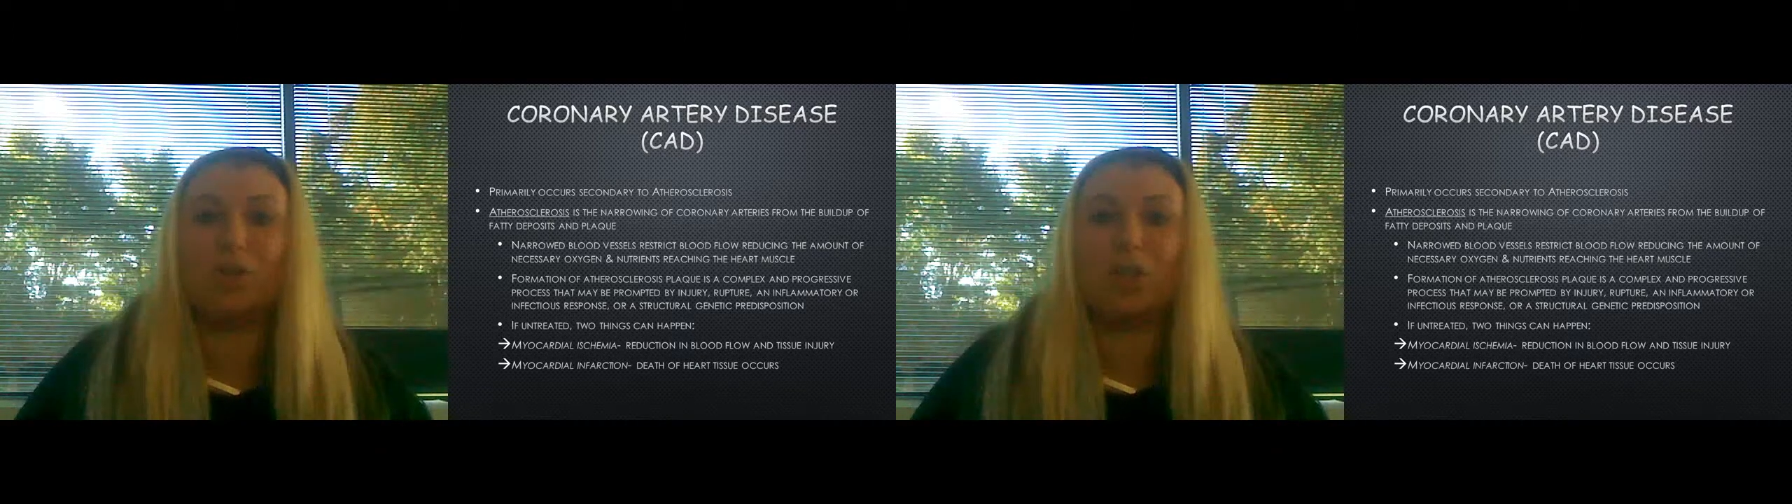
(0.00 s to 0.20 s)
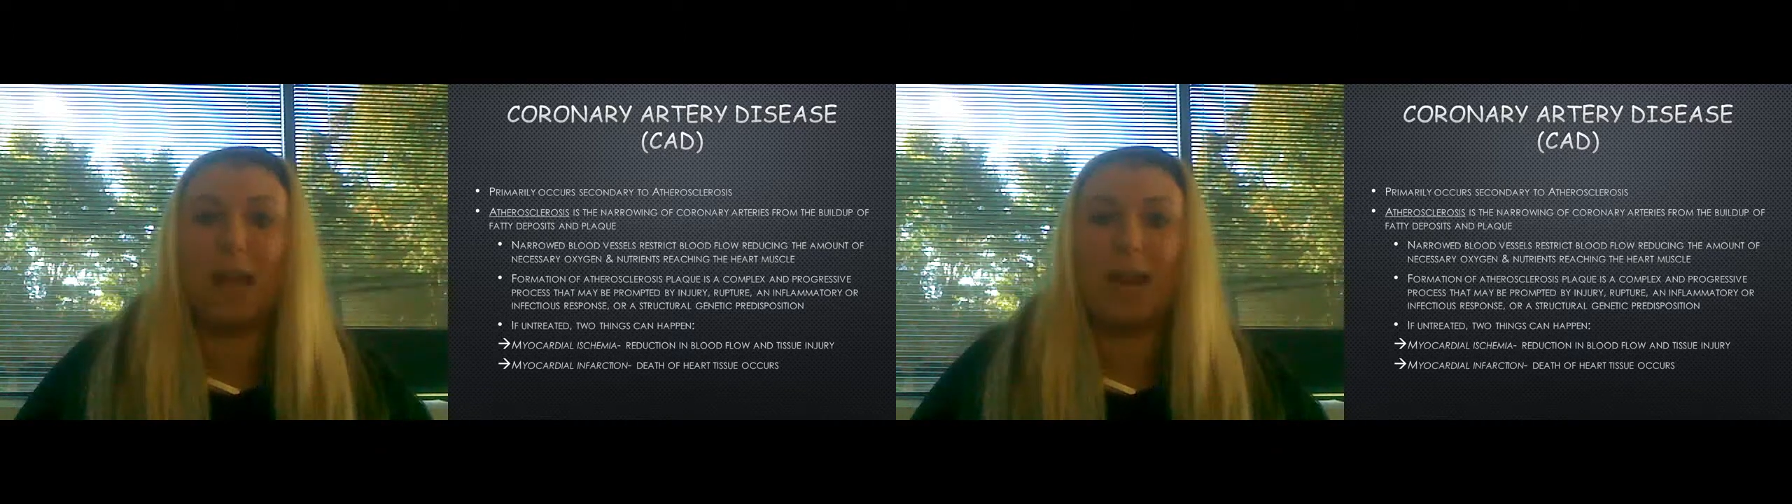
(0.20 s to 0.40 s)

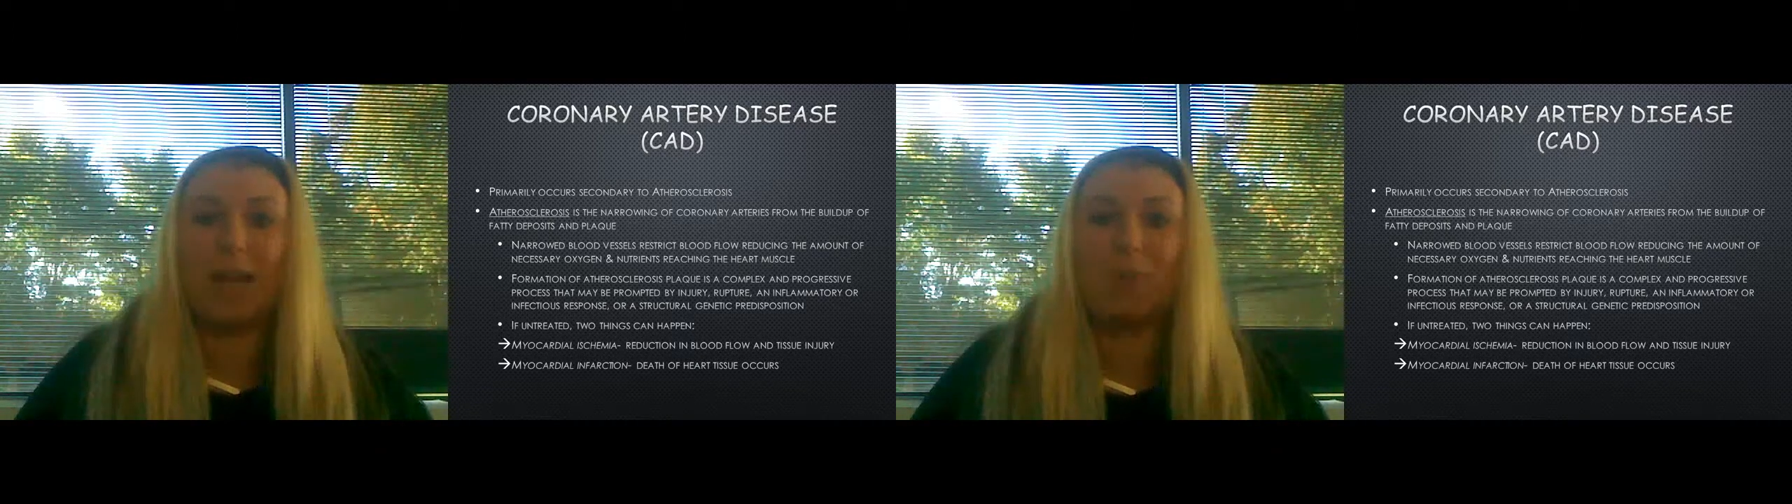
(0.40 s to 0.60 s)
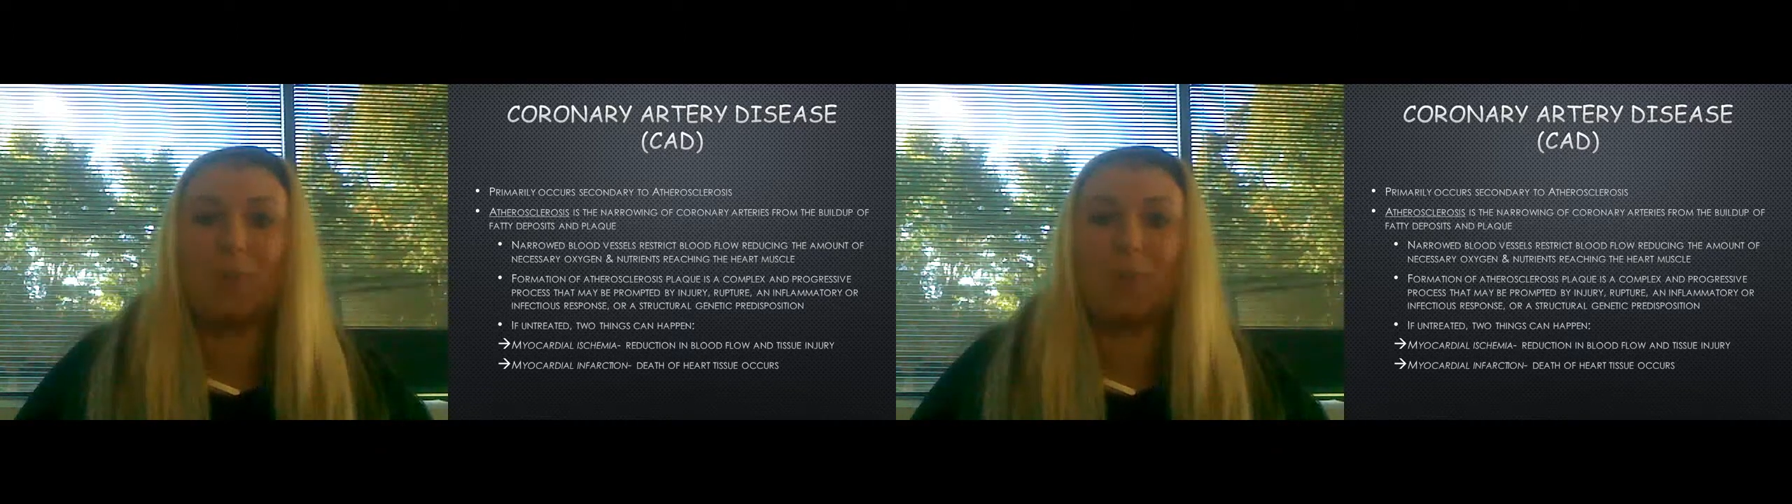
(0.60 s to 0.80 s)

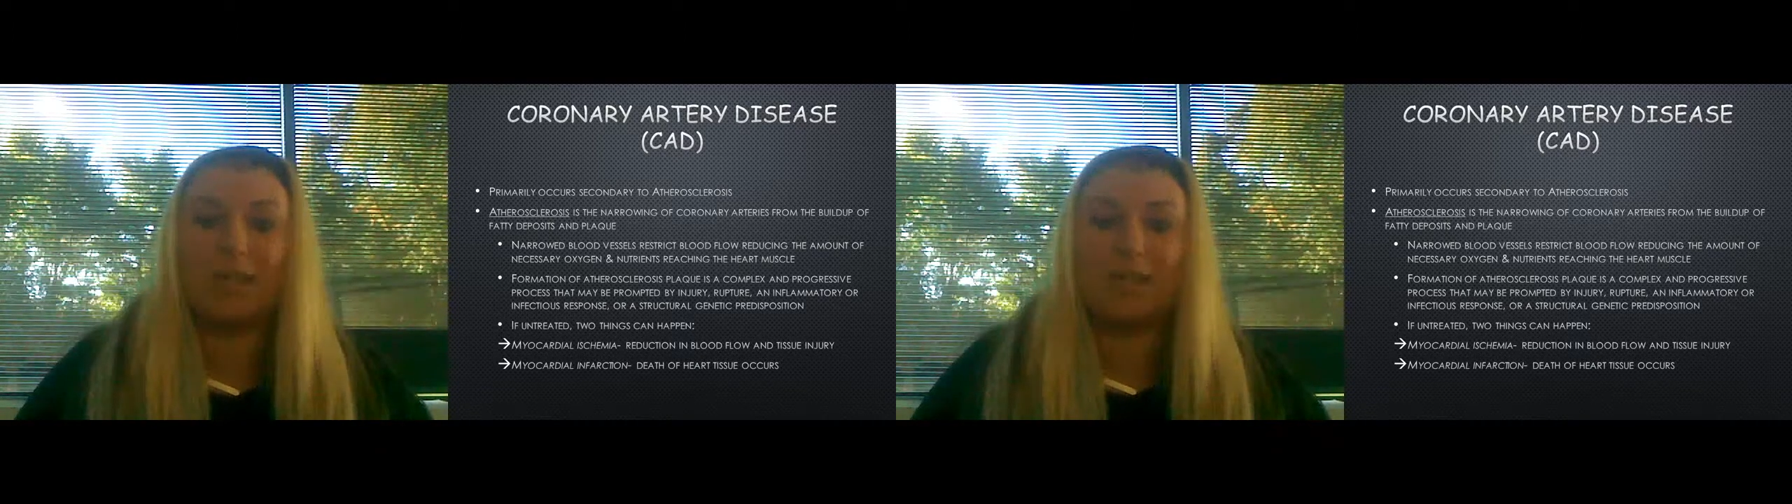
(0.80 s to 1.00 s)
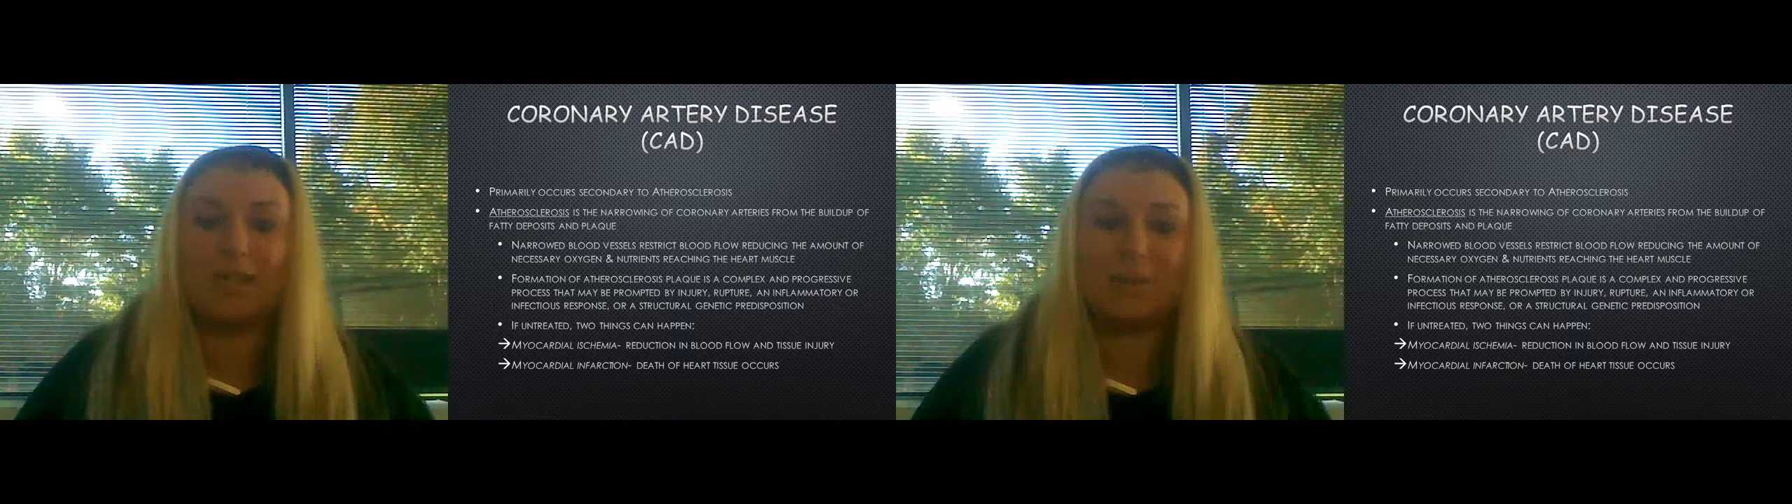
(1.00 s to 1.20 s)
genetic
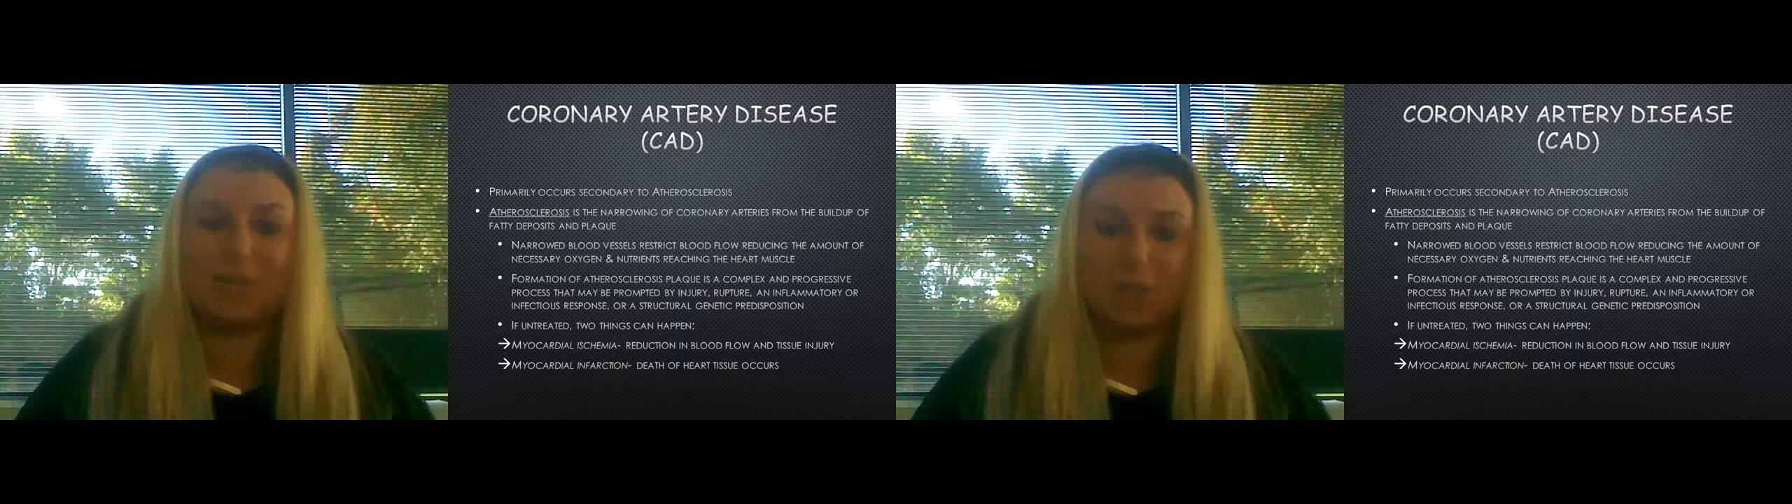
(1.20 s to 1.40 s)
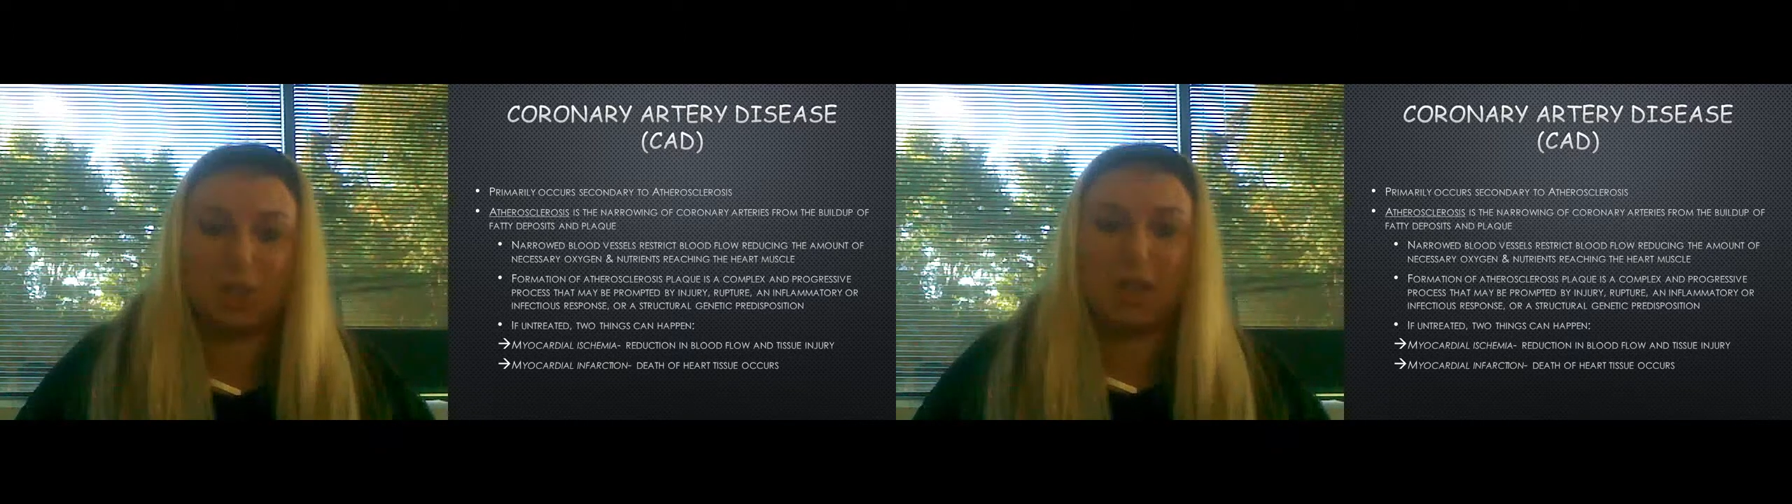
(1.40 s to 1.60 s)

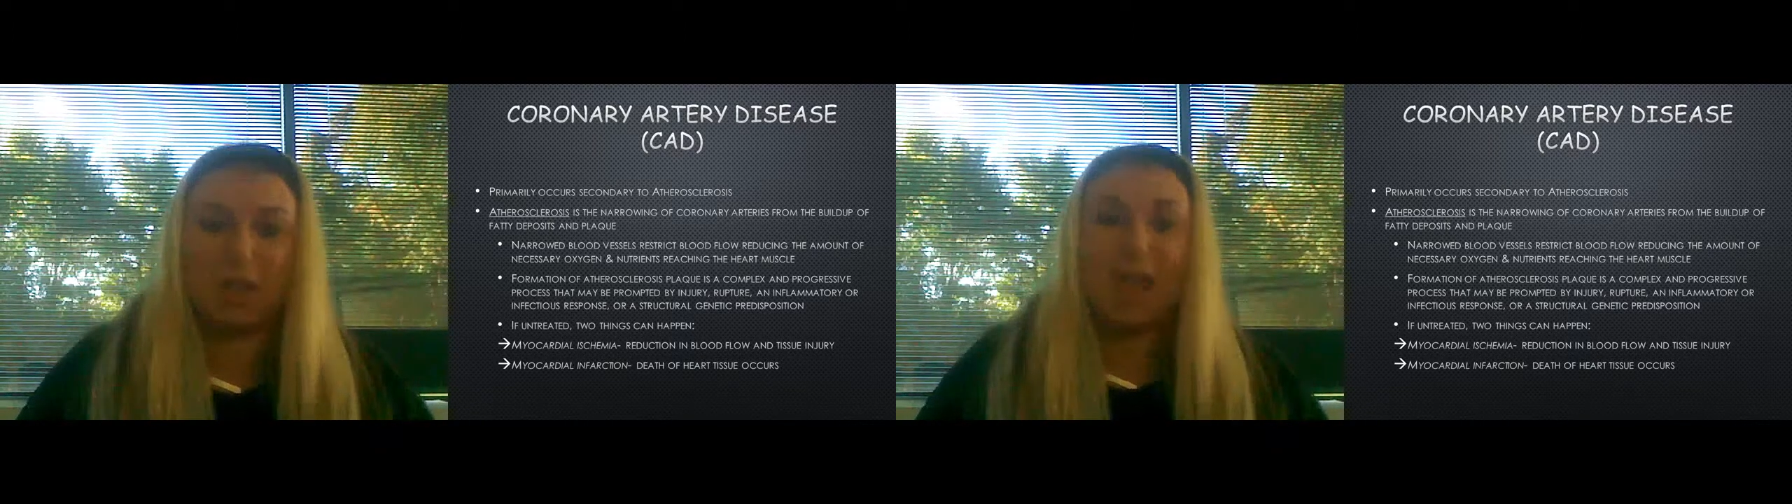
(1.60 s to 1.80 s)
predisposition.